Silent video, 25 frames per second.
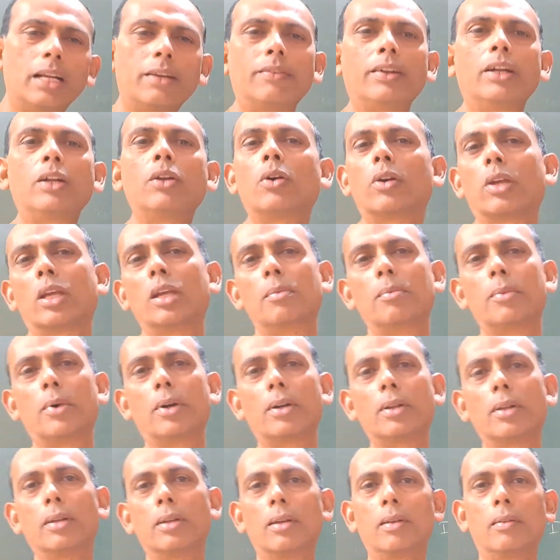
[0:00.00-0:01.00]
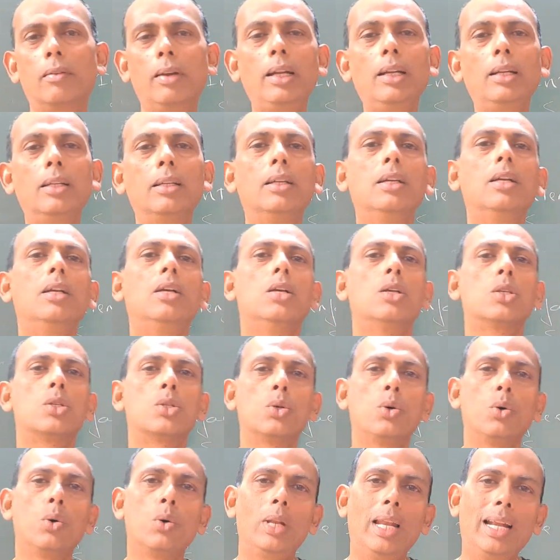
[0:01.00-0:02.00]
that we are talking about, right?
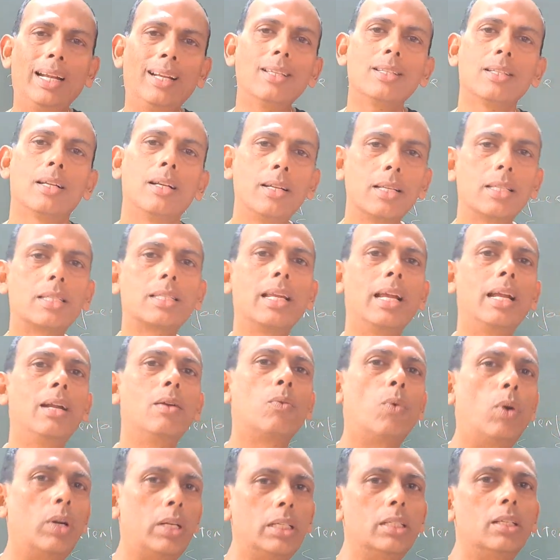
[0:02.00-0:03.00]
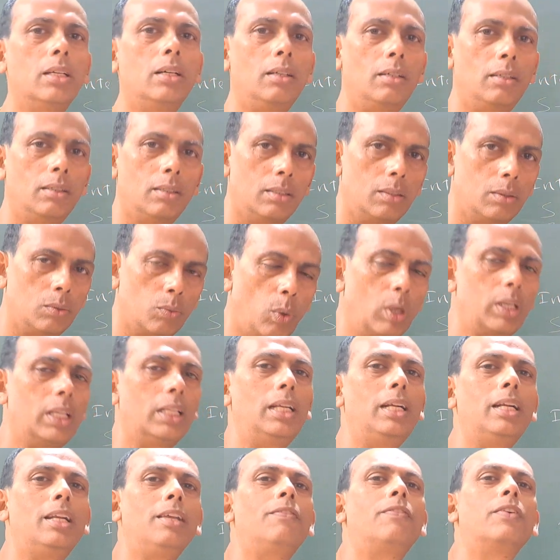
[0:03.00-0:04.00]
So let us understand what are
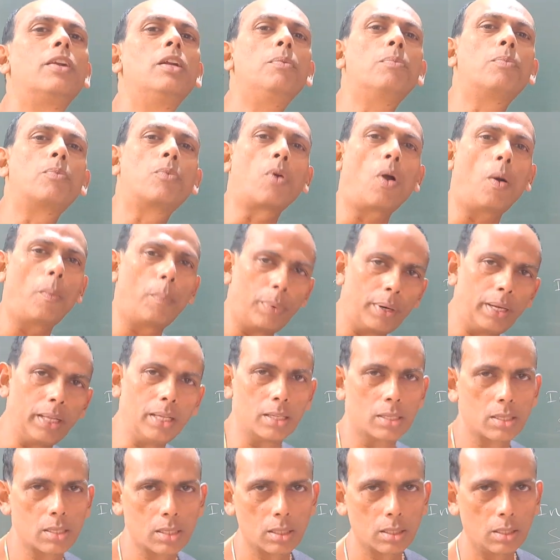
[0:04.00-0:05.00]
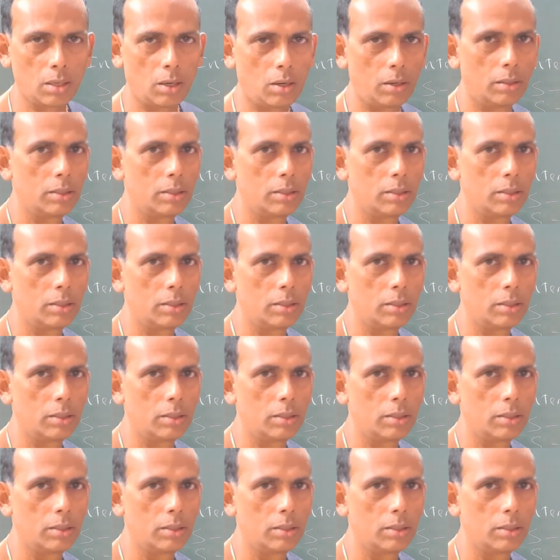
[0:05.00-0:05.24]
the different properties,